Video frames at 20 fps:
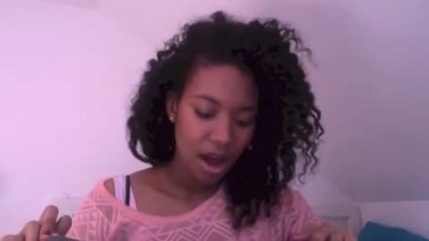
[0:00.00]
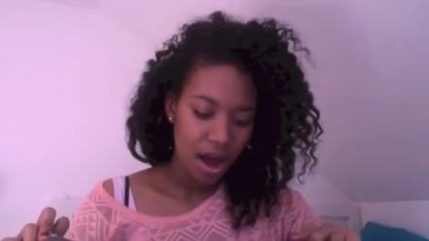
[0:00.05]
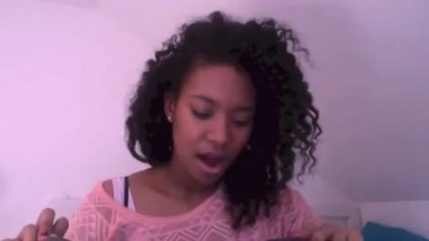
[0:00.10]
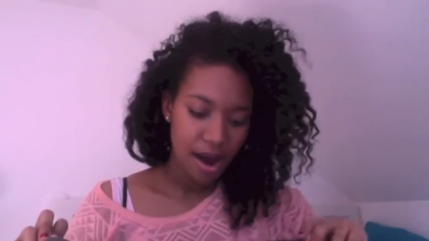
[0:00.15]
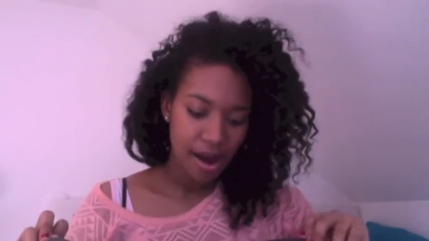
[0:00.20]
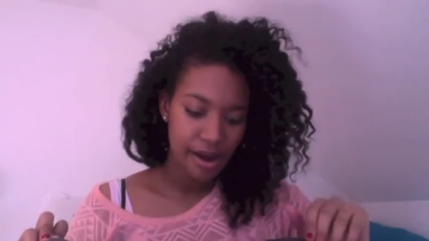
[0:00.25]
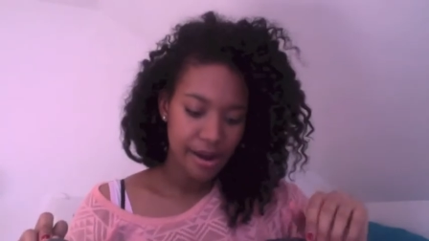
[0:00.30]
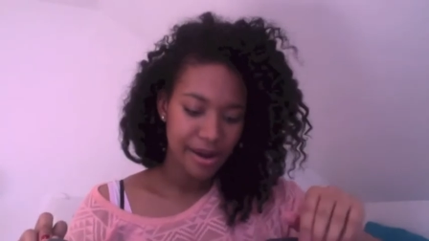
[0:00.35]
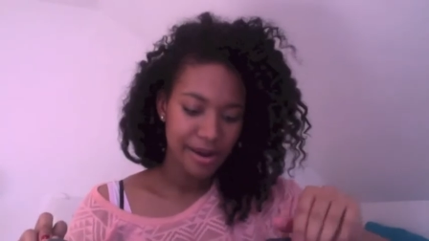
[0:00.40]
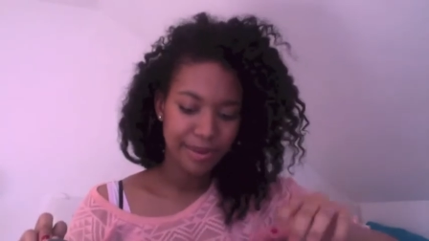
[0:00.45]

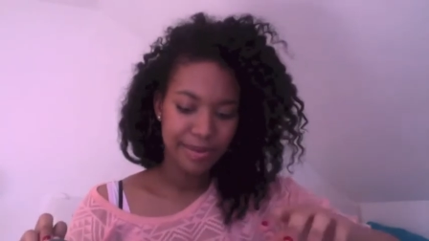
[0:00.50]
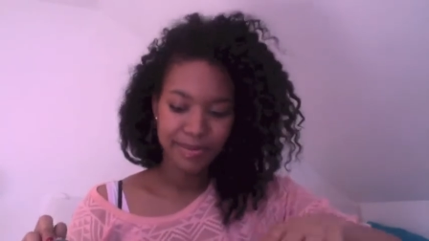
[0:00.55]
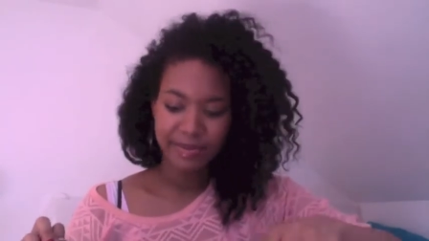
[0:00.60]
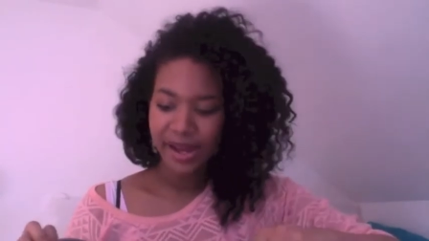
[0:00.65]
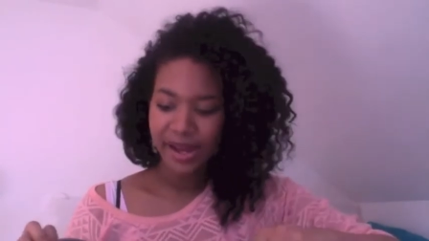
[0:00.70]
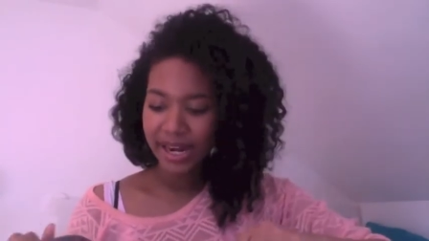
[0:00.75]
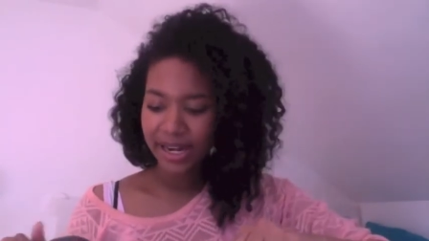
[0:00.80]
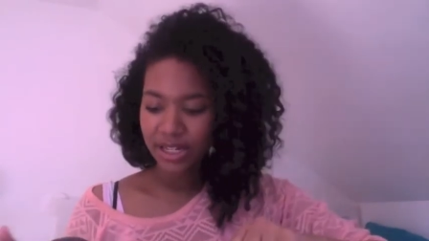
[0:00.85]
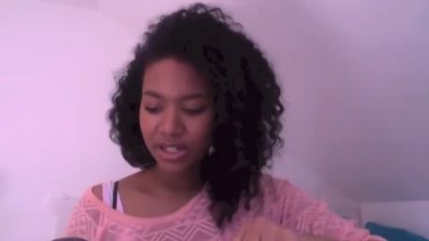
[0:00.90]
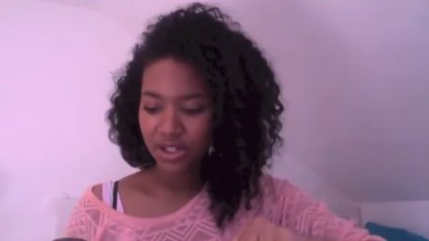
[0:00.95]
and
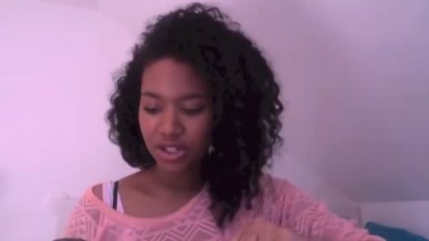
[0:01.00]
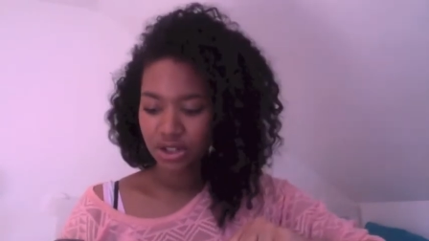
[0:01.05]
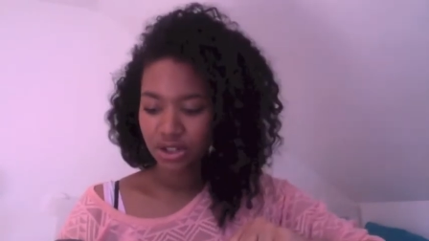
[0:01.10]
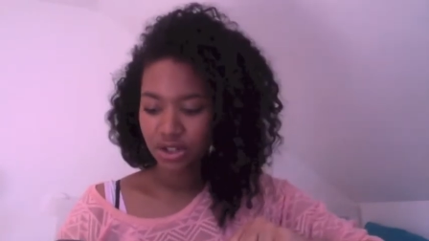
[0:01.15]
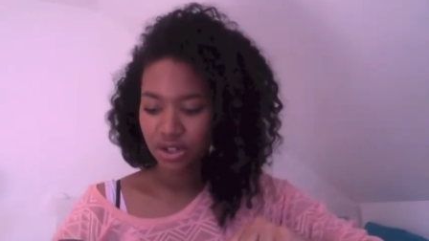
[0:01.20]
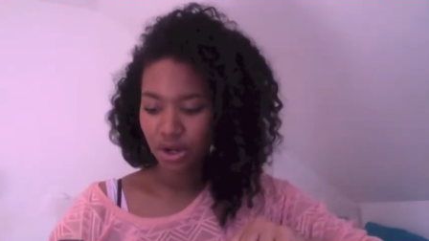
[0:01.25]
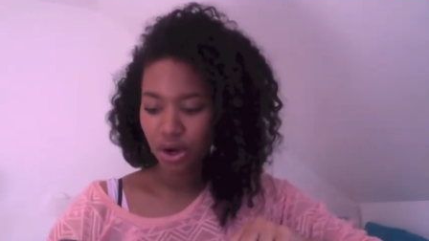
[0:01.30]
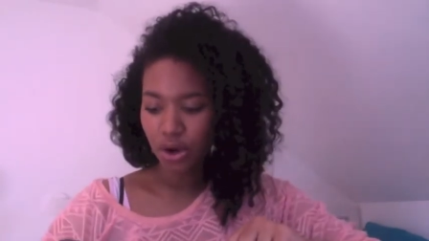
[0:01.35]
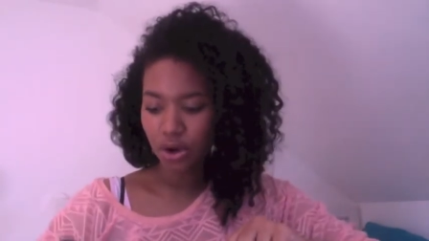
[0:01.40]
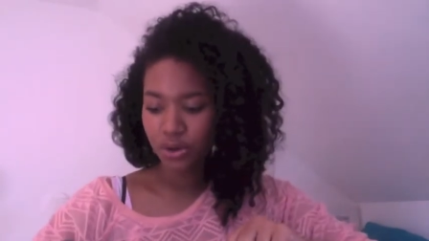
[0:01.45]
it's
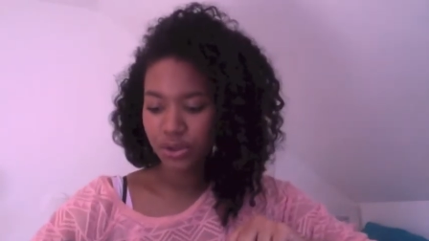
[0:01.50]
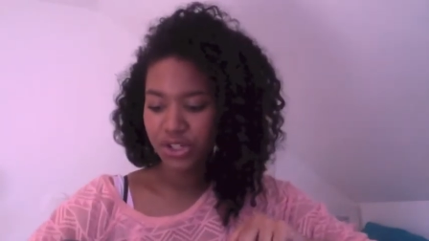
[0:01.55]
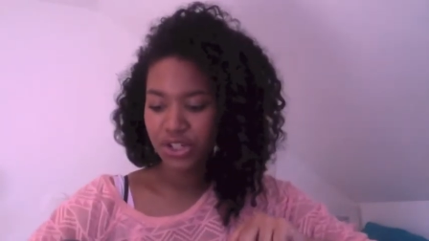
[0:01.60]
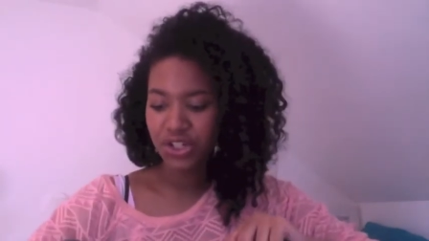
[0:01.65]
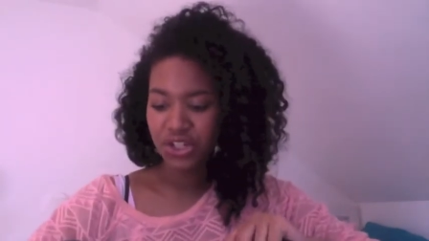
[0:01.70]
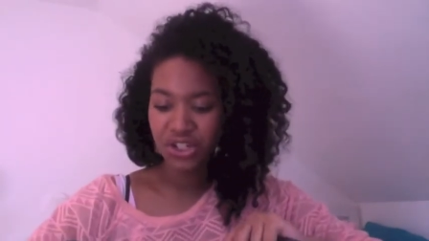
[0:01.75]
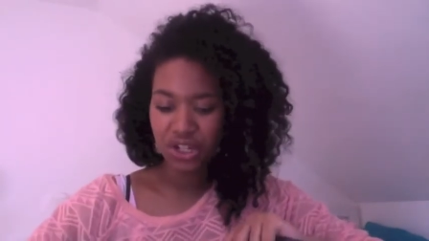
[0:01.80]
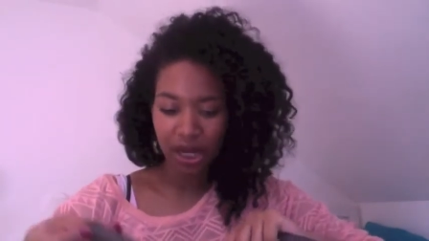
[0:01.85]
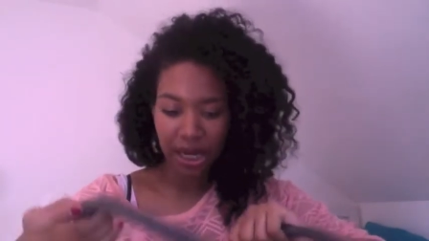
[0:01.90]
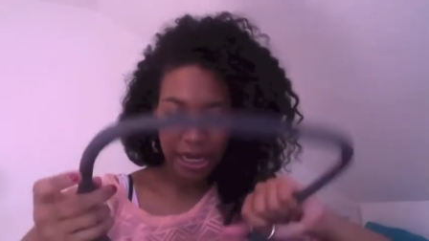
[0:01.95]
just so
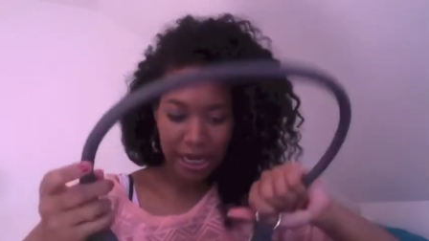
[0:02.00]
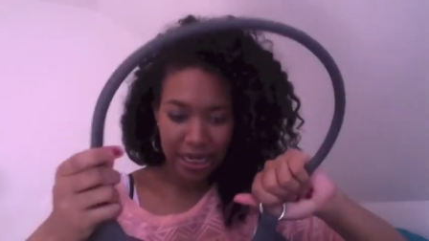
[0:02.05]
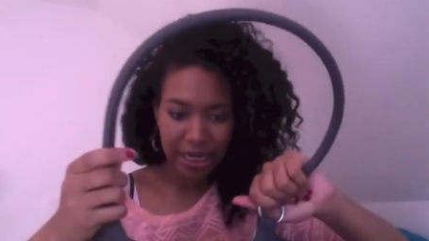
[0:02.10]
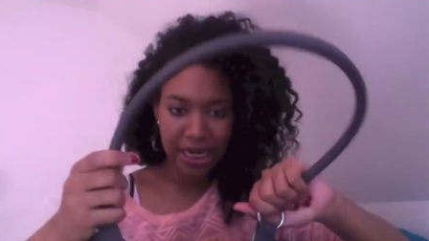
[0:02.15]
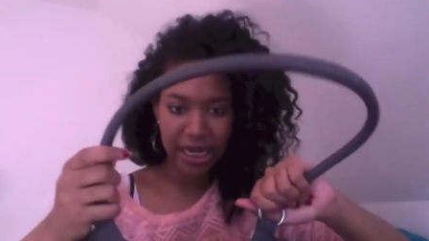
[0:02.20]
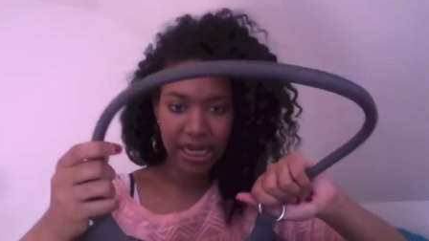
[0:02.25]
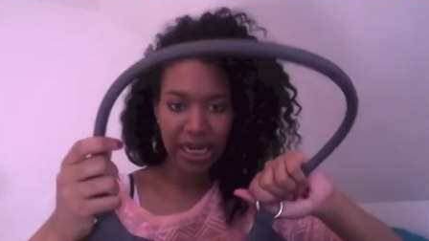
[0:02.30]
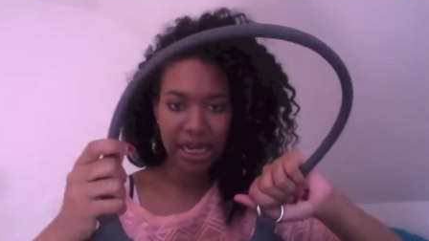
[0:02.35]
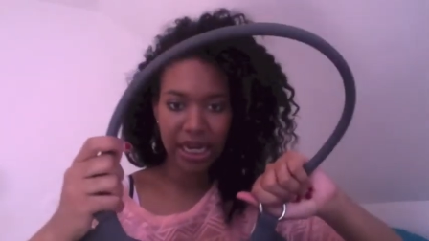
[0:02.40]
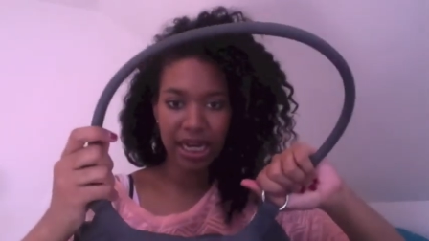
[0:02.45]

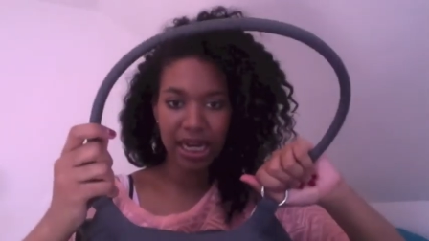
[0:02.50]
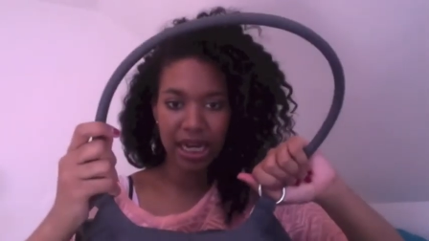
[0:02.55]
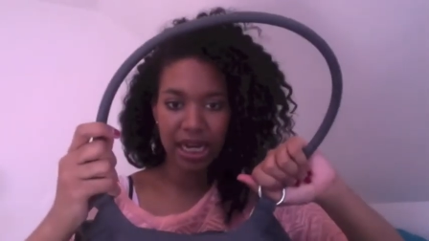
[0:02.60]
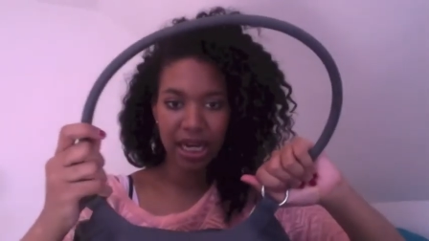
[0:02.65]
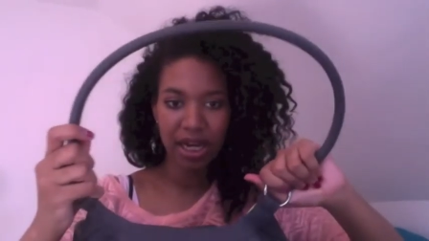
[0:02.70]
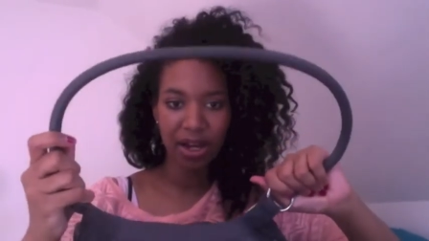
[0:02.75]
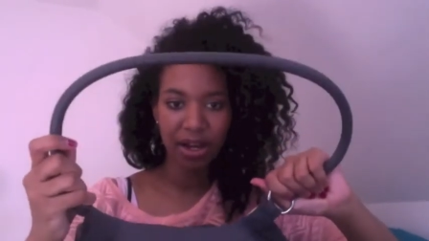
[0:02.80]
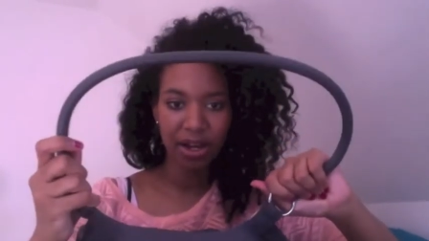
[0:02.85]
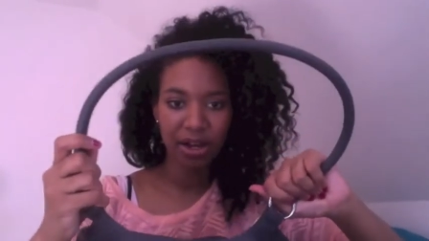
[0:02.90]
sturdy.